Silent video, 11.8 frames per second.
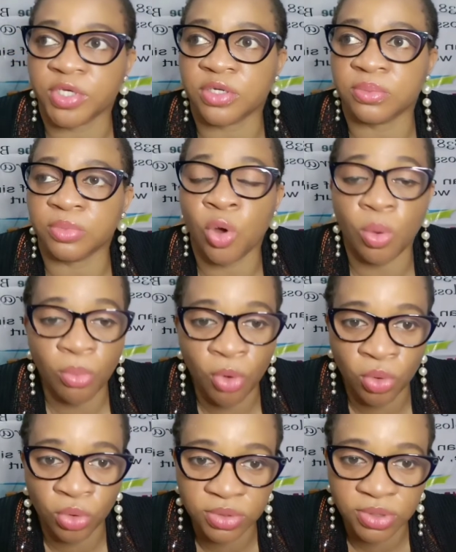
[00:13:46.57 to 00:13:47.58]

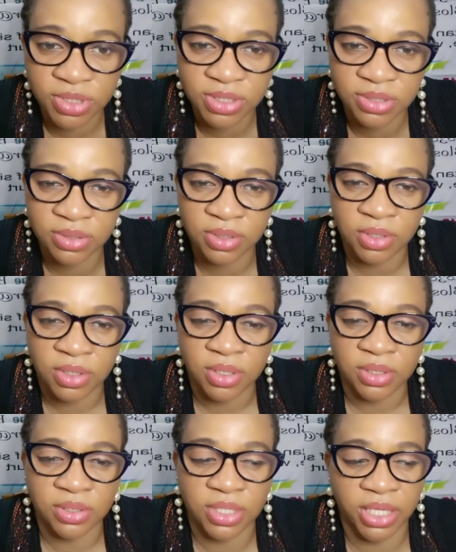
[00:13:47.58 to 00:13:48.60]
hormones,
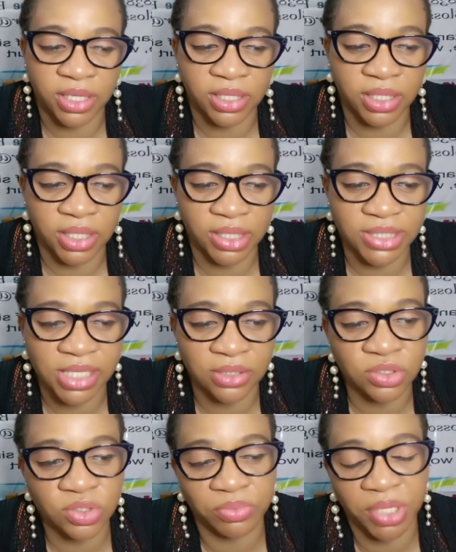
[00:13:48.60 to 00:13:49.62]
it
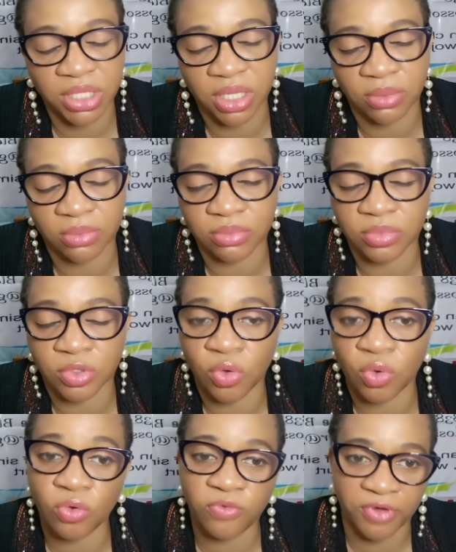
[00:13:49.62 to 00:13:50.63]
tends to make them
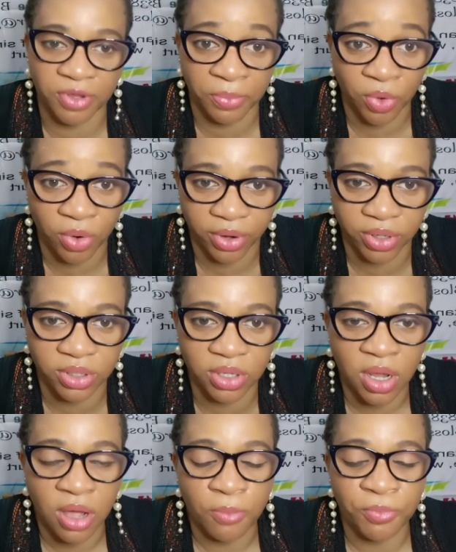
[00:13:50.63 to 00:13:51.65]
go overboard.
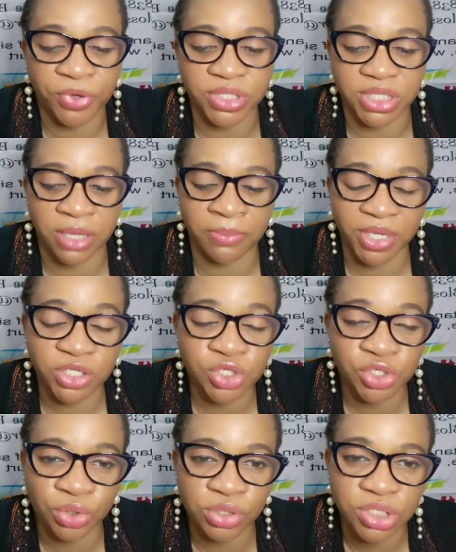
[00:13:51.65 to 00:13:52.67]
But a
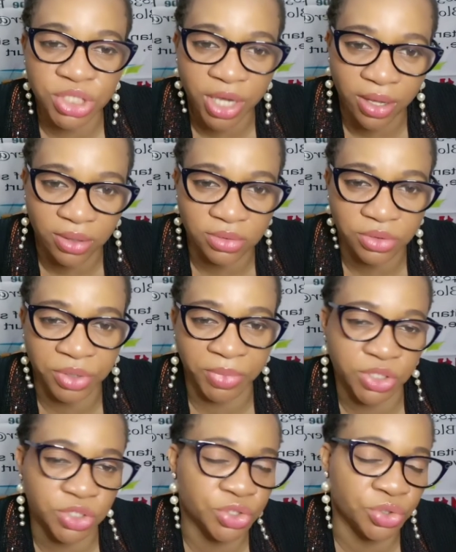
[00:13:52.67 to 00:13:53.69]
mature child or a
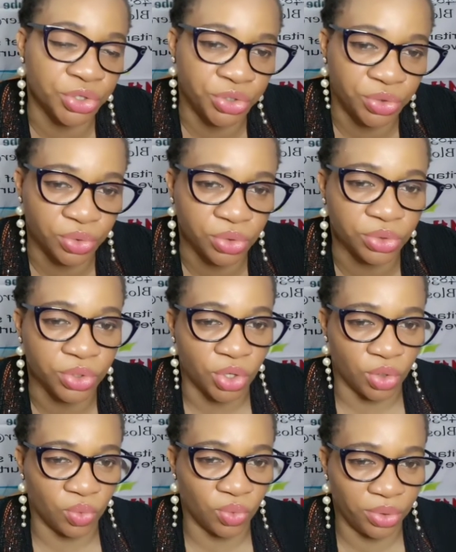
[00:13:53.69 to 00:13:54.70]
mature youth
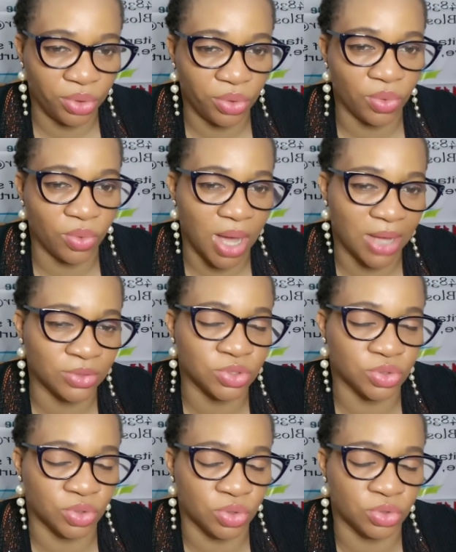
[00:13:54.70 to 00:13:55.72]
would know how to
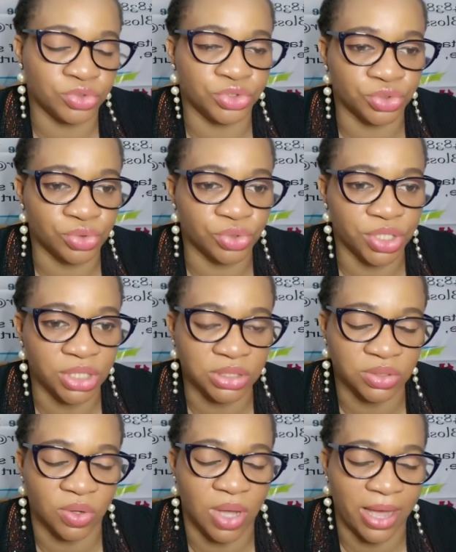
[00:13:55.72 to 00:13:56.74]
control his
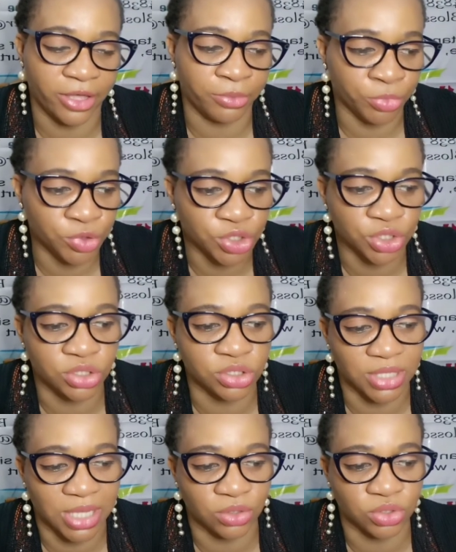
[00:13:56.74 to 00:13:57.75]
or her emotions,
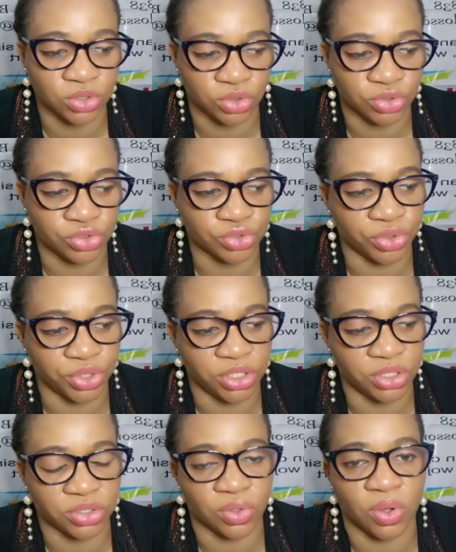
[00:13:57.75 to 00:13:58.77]
how to control
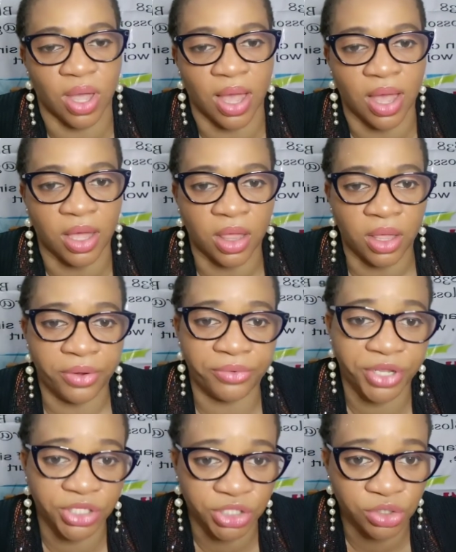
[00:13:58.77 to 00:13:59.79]
his or her
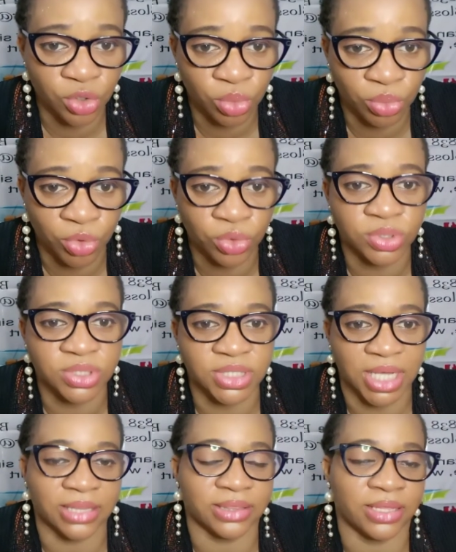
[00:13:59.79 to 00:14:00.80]
raging hormones
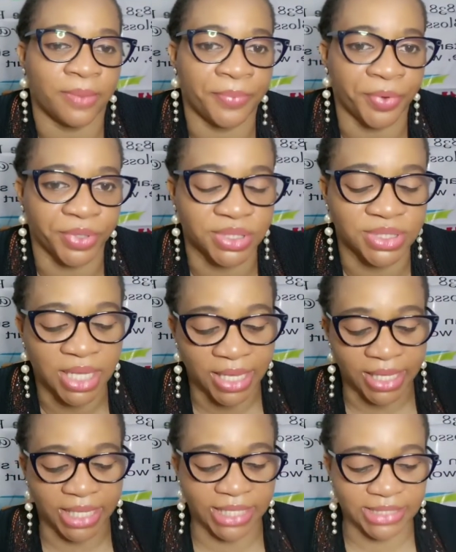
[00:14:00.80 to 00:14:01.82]
at that point
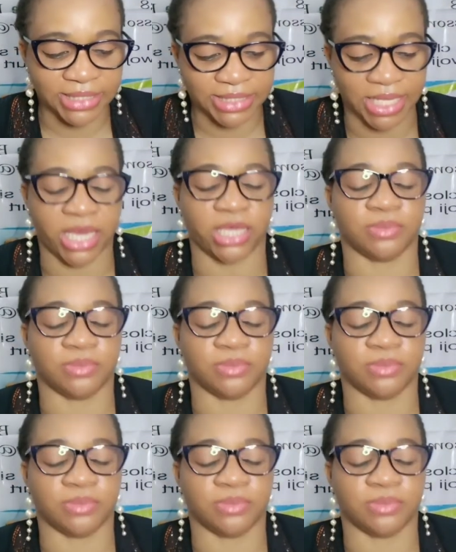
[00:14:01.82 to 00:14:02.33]
in time.